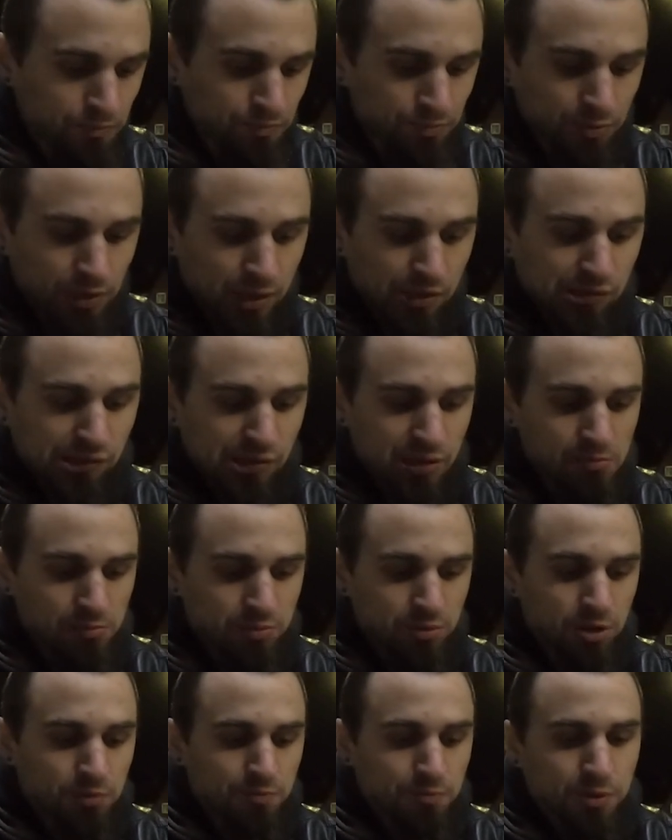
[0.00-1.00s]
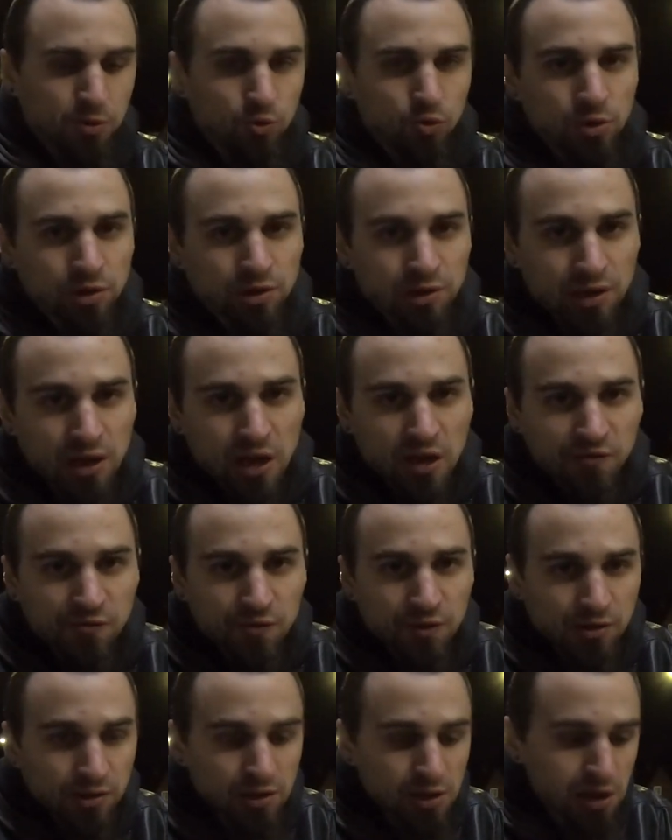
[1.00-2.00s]
That's some proper work
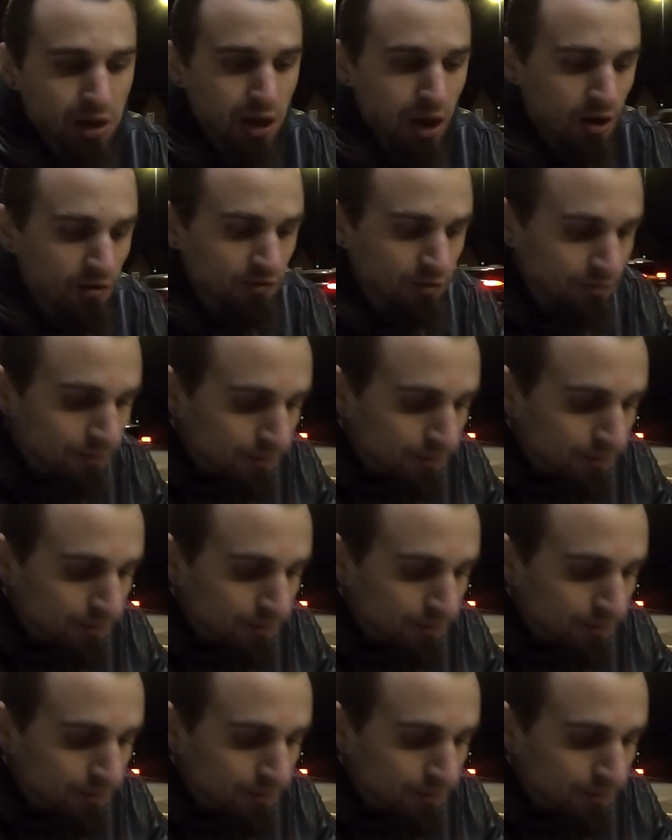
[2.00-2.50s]
ethic they have.